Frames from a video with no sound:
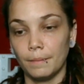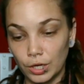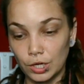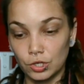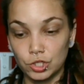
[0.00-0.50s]

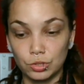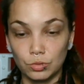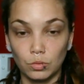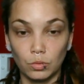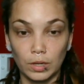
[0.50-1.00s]

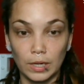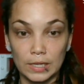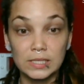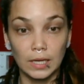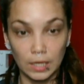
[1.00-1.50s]
issue
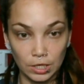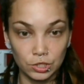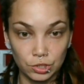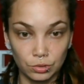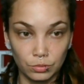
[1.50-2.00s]
is an
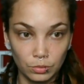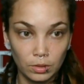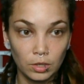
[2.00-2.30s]
issue,